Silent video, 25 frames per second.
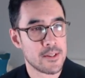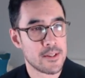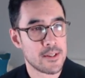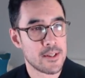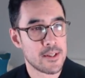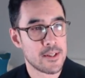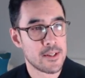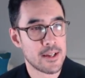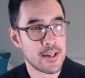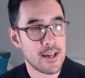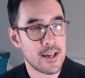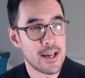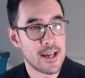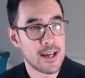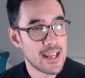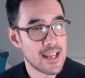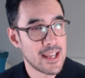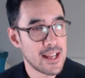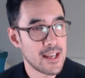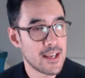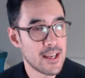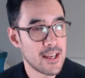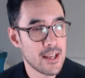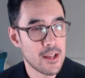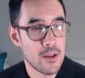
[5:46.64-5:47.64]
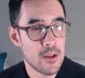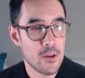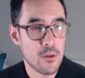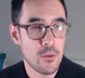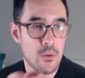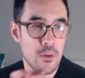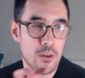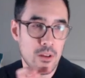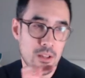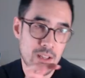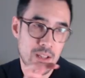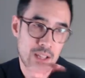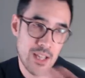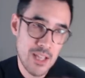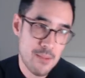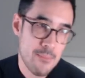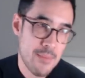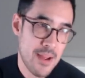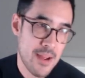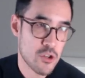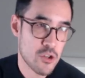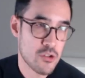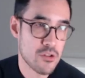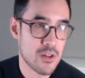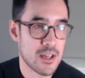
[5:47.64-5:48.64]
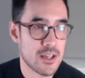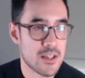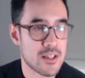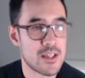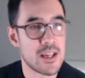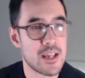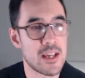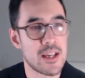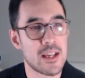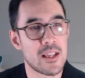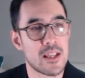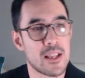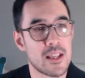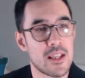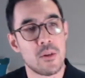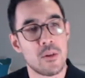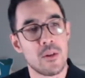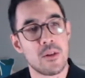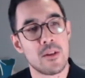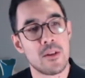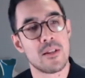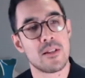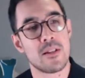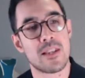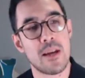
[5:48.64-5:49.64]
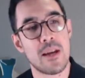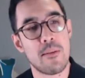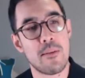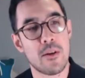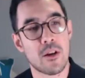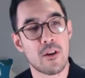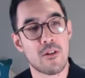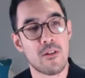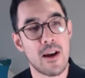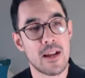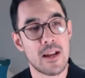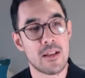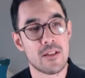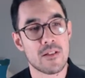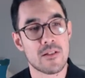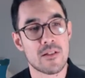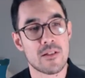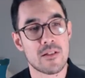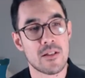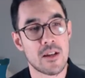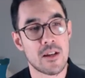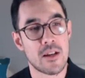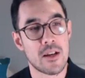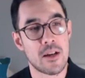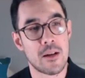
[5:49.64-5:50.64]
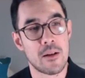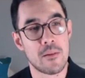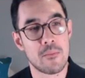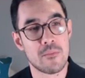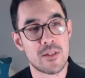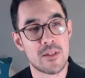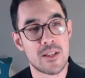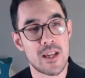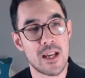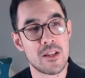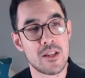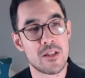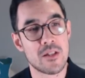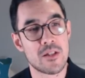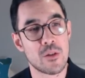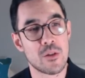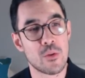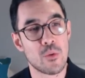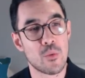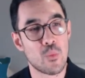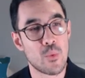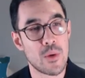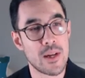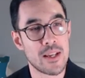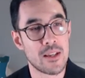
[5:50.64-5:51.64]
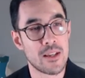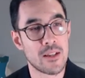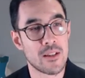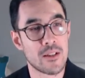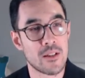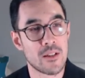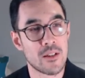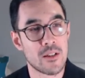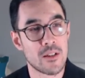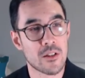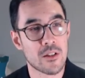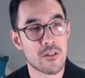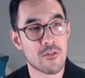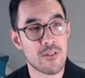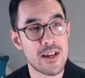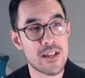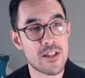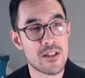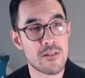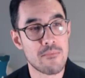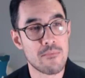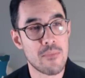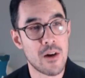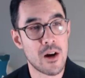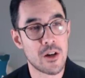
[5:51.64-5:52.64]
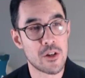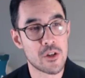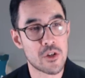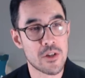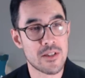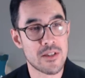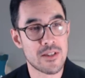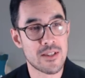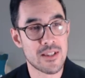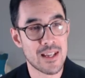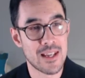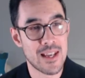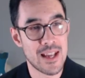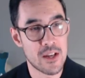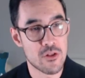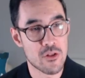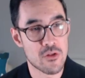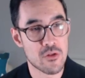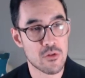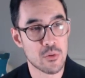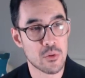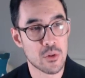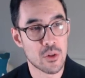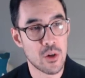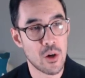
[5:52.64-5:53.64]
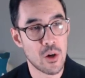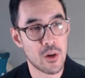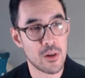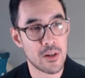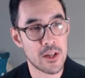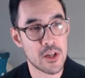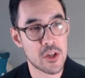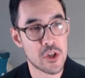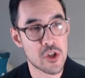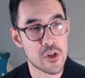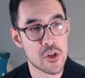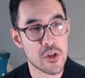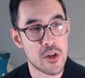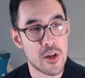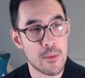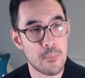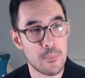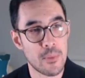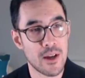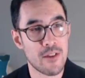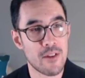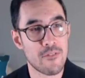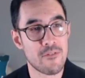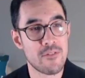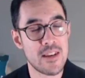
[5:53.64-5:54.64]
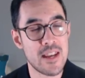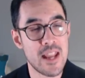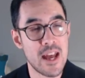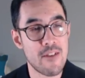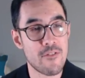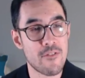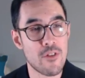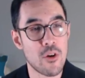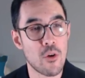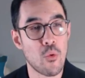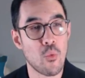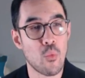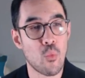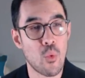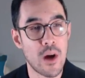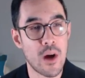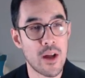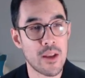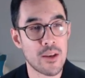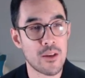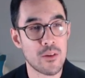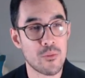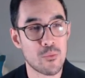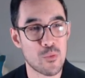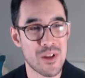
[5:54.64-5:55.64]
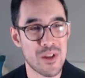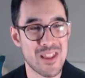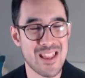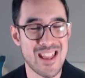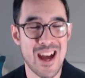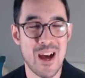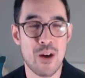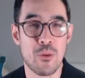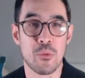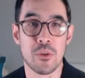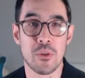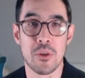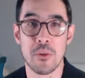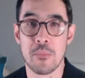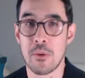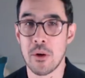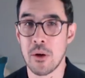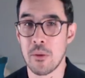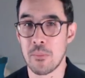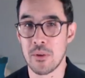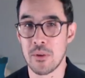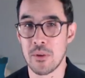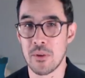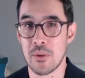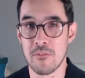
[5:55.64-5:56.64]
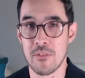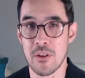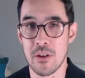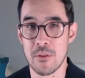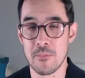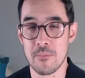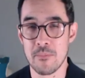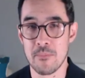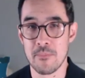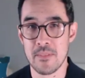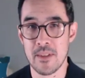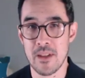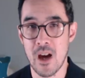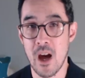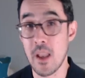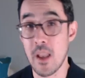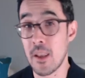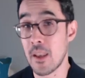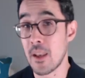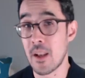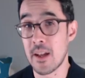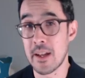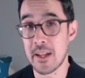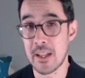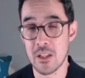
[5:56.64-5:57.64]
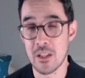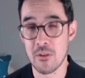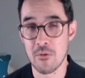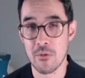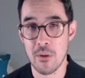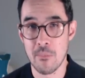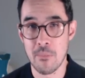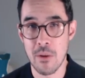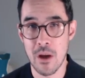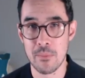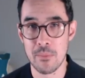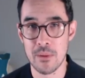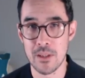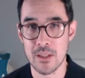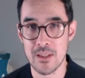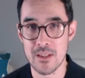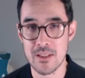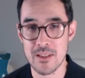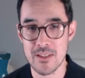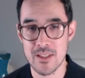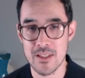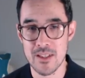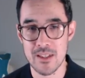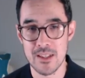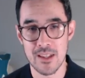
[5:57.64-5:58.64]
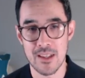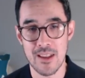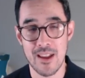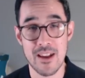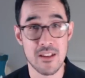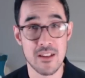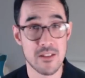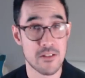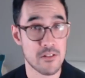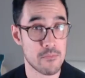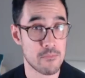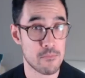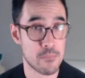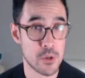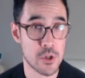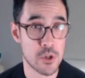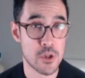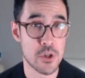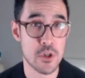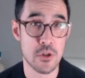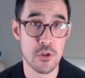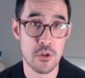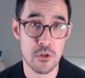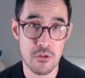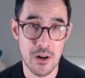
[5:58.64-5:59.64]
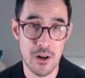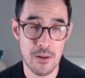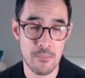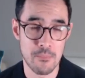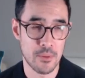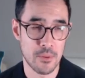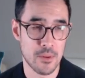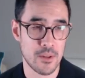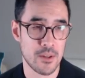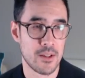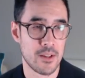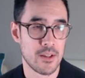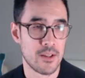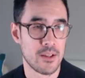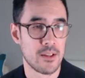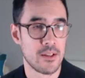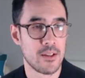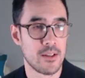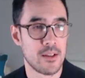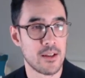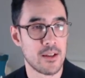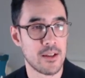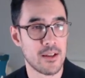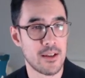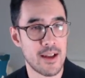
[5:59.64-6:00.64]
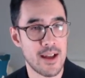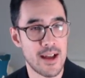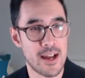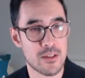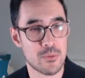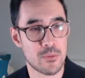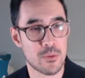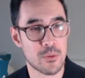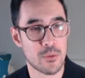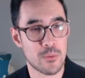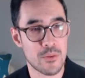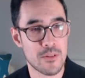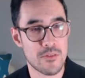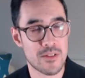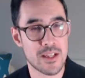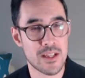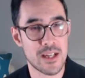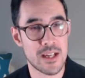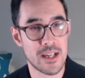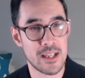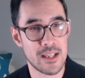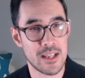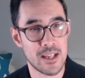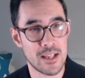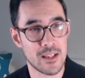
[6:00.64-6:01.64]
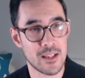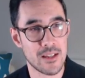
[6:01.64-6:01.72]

Uh, again, key metrics here though, Democrats um, tend to win greater margins in Electoral College but have never won without the popular vote, unlike the Republicans in the case of Bush and Trump, uh, as what we've seen in the